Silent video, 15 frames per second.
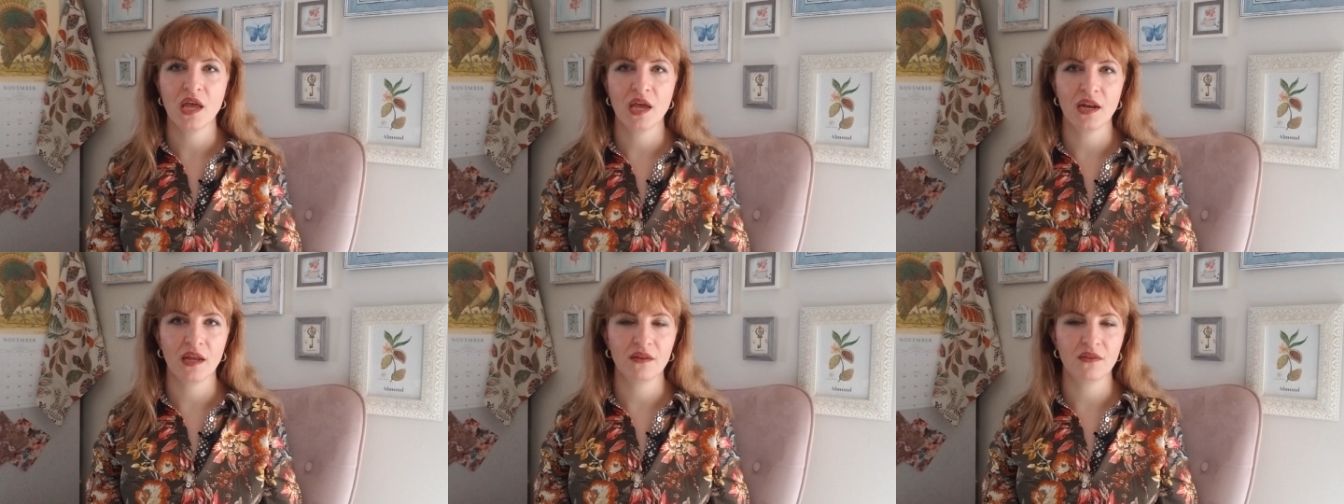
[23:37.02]

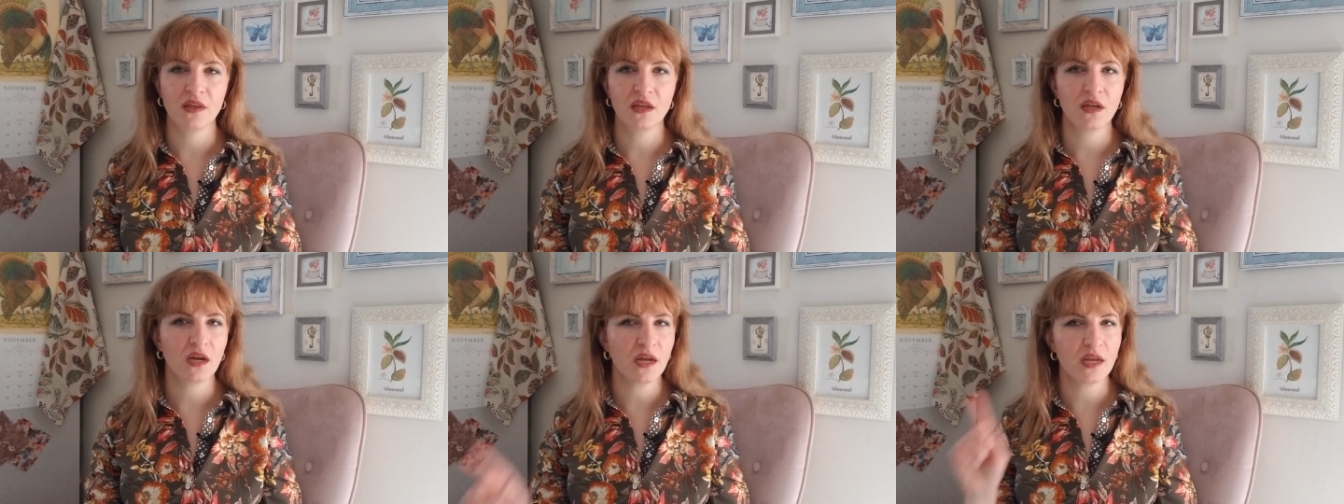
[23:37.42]
And I
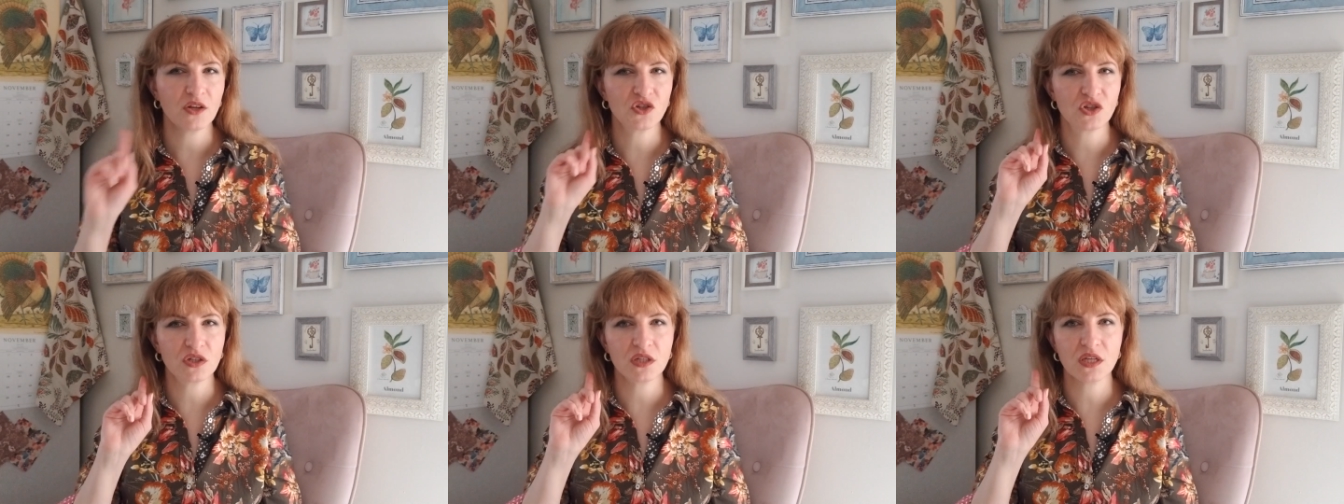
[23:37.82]
think I
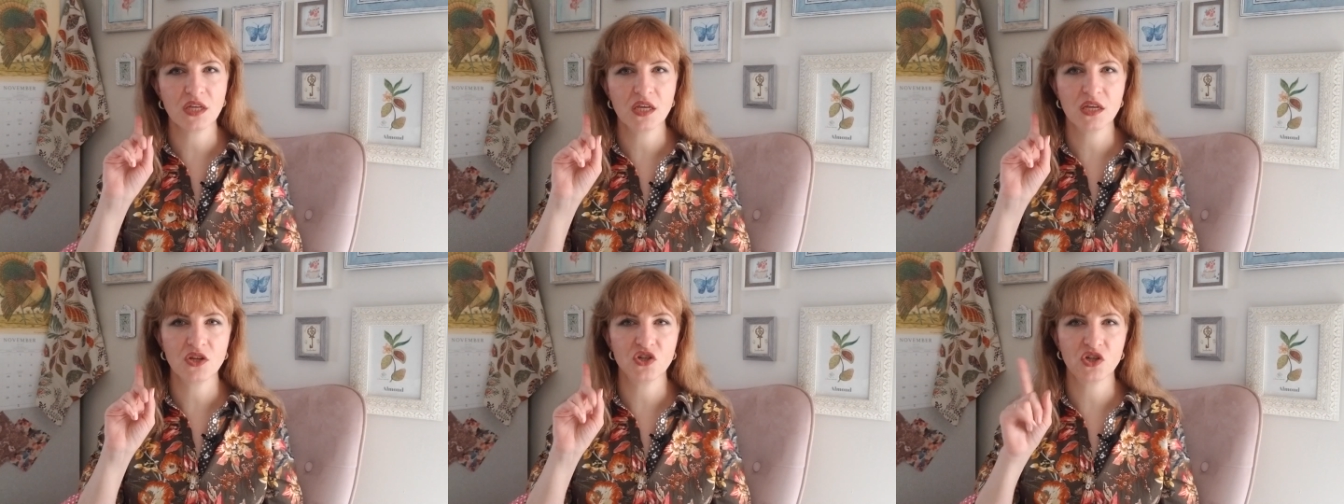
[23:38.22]

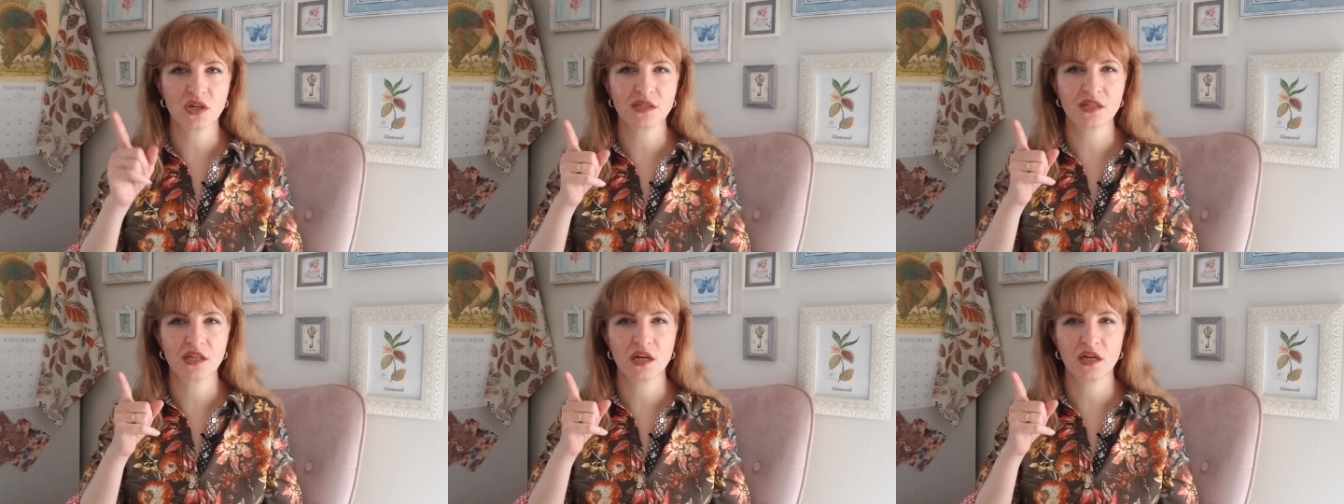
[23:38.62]
actually
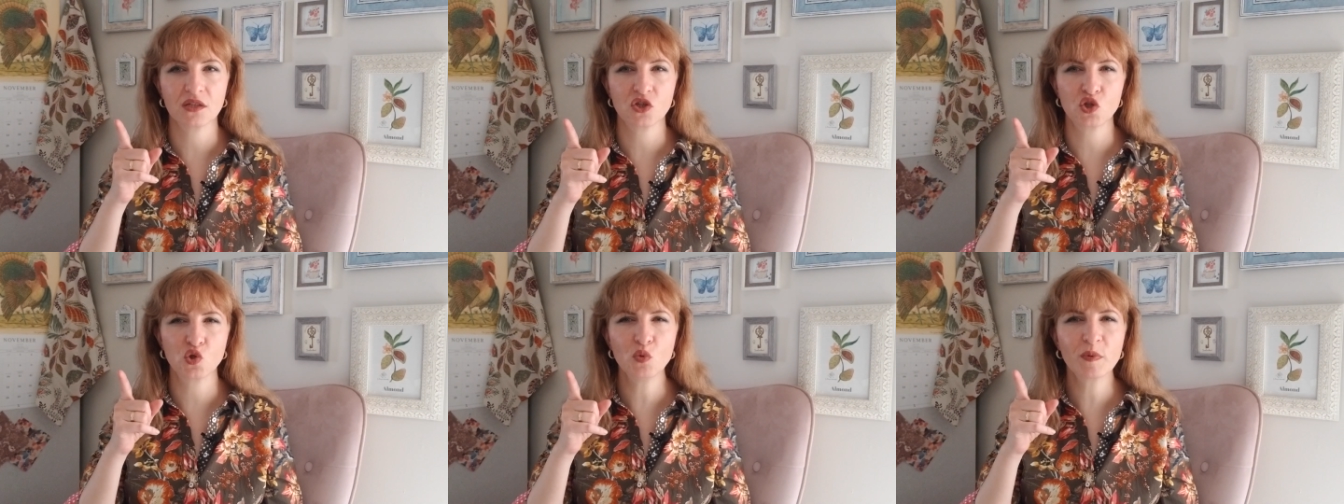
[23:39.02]
just
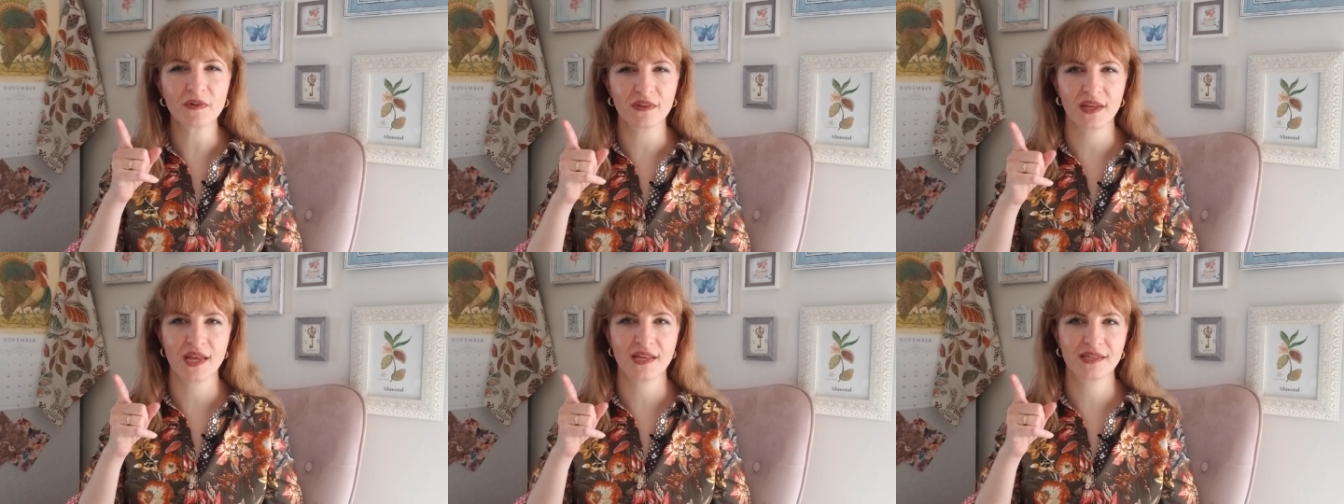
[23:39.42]
got super
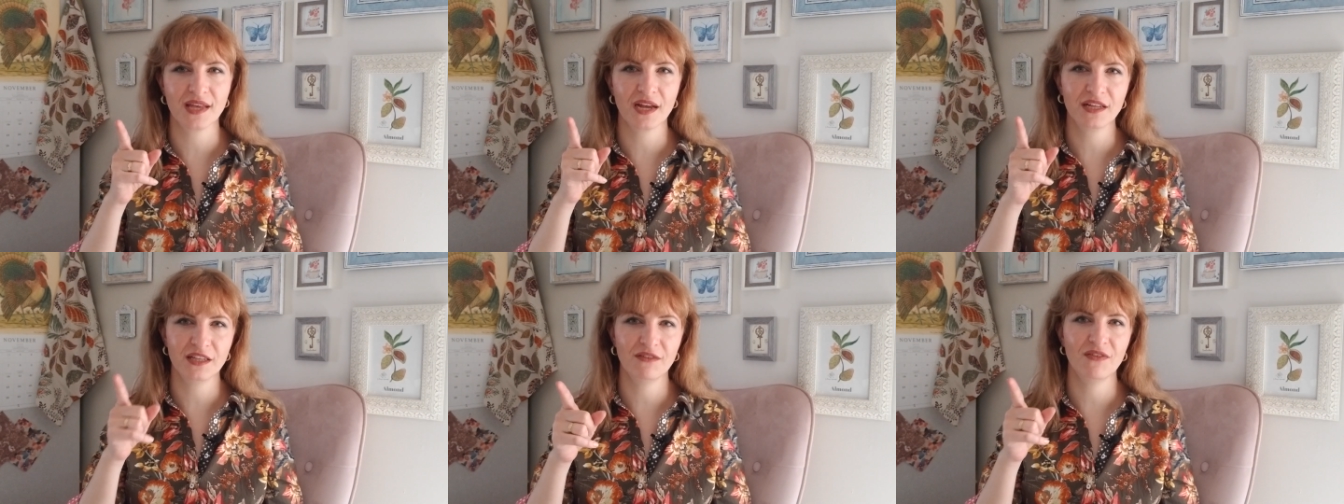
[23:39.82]
thanks
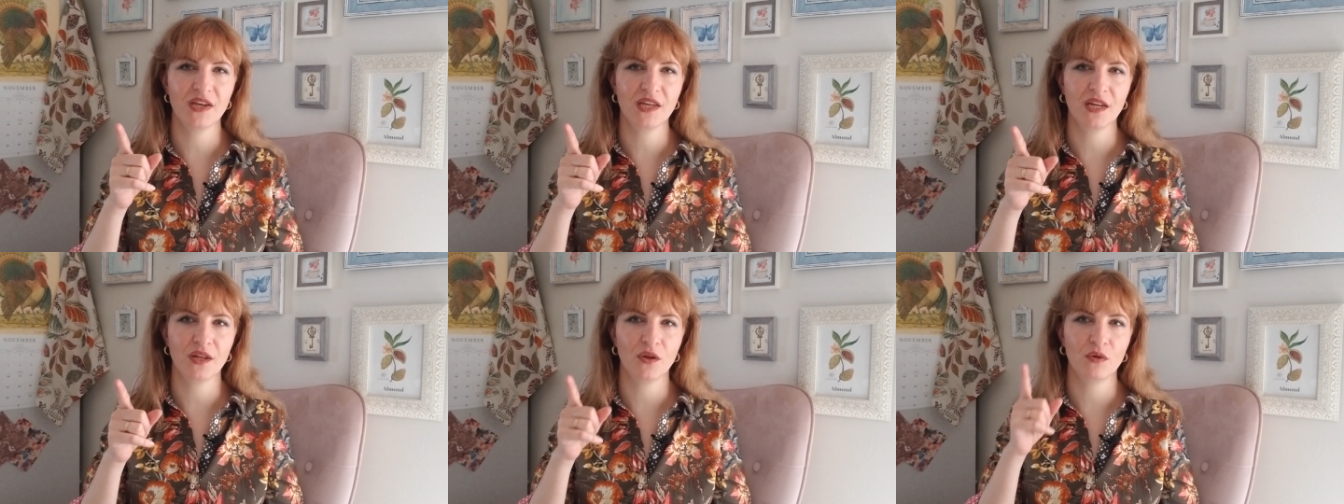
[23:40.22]

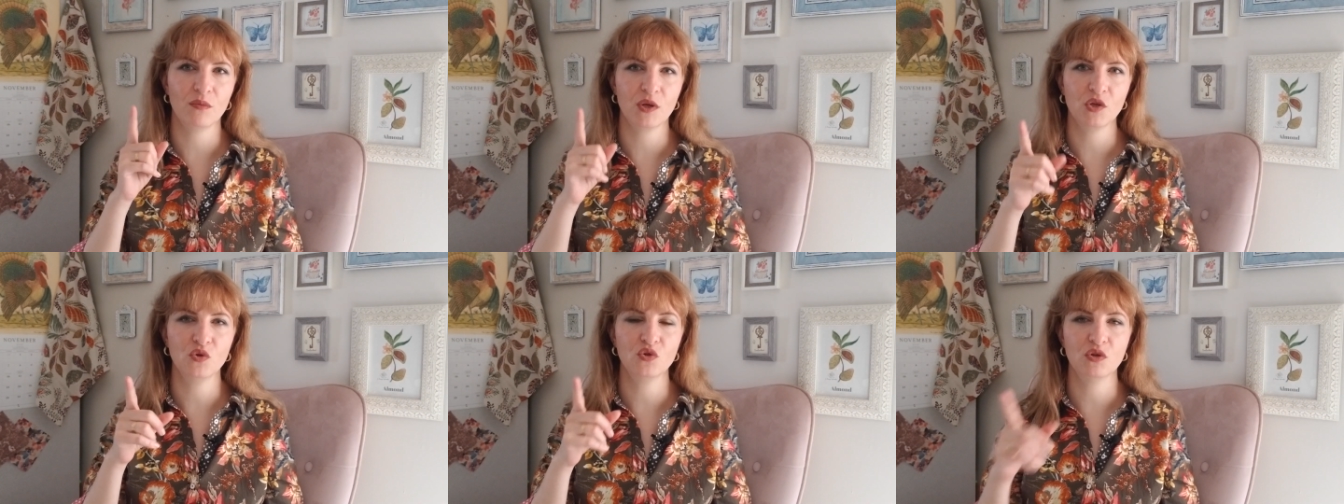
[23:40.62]
activated on
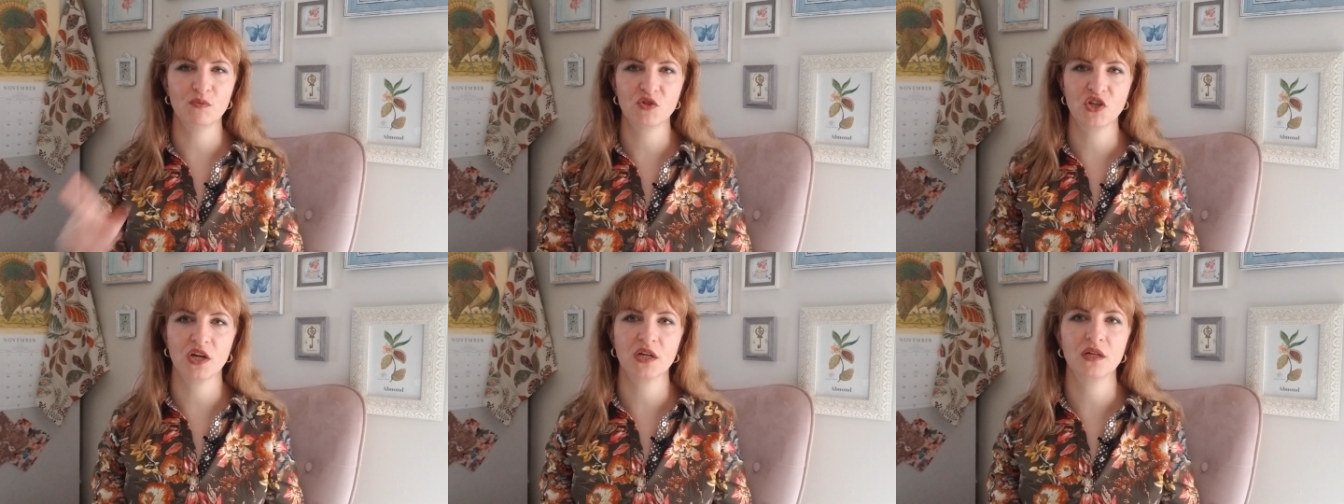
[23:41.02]
my YouTube
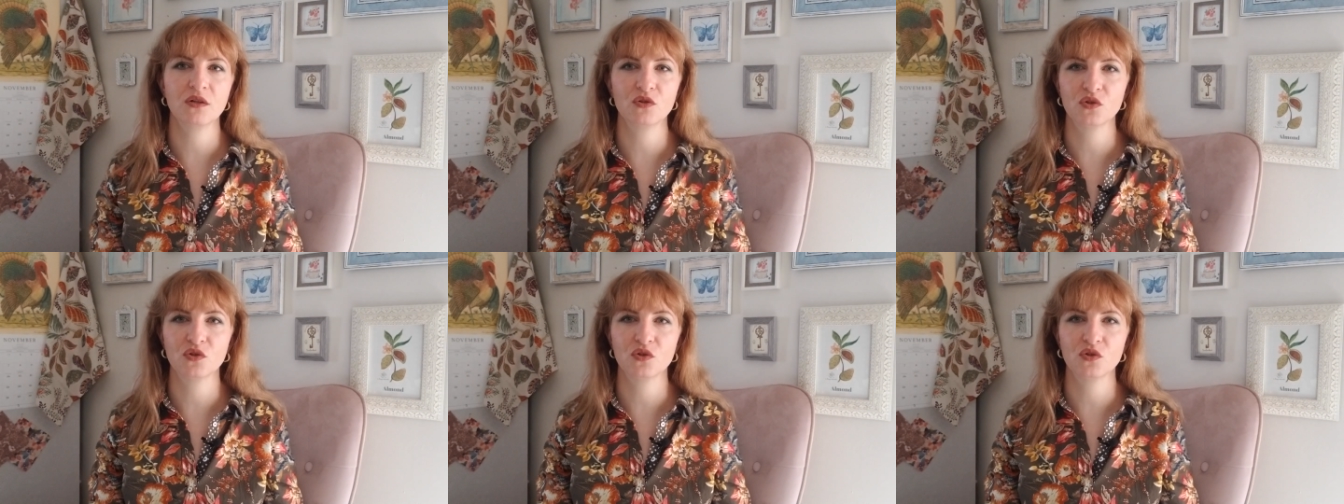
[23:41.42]
channel,